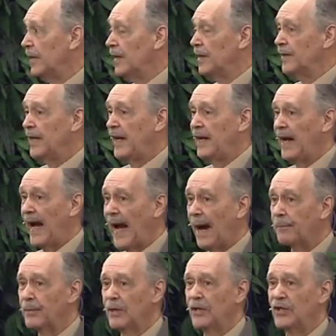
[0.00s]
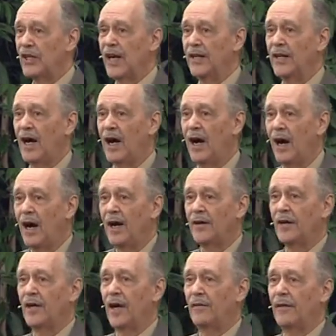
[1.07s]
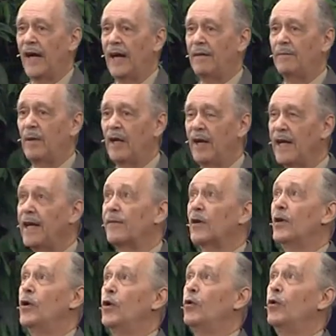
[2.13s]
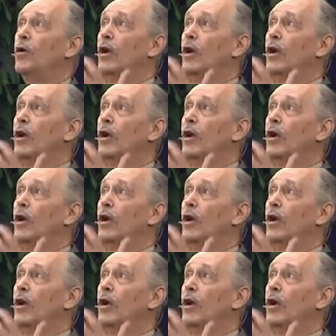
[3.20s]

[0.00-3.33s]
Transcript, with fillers: that happens in the heart of a believer who